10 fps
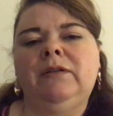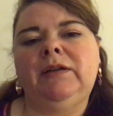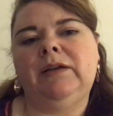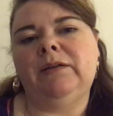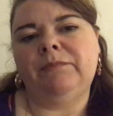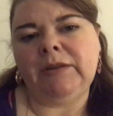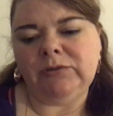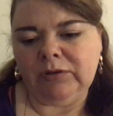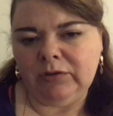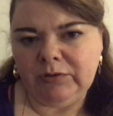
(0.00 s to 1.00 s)
Make
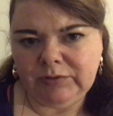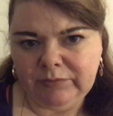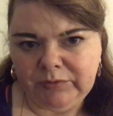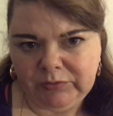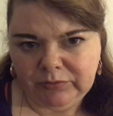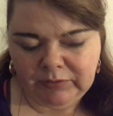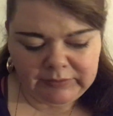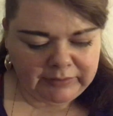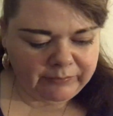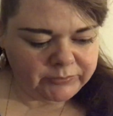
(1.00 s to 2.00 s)
sure you're looking to the future all the
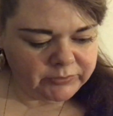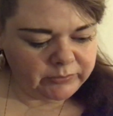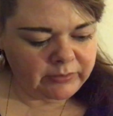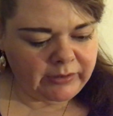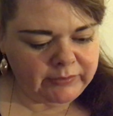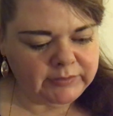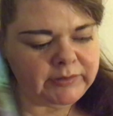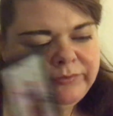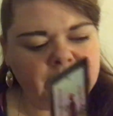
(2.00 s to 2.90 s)
time. So don't allow yourself